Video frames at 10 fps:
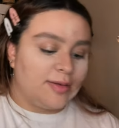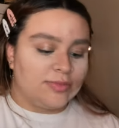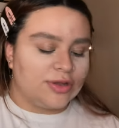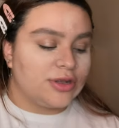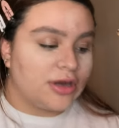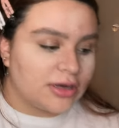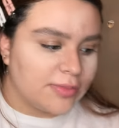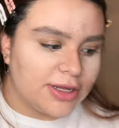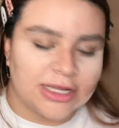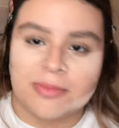Gonna talk
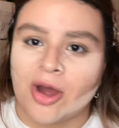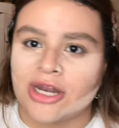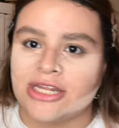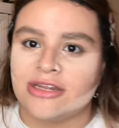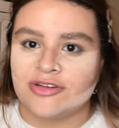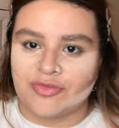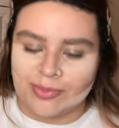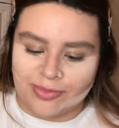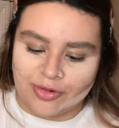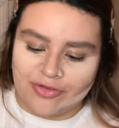about like body
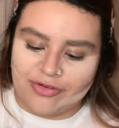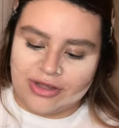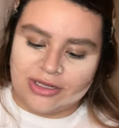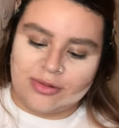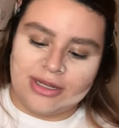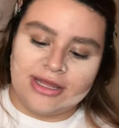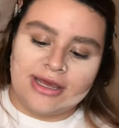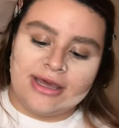dysmorphia a little bit.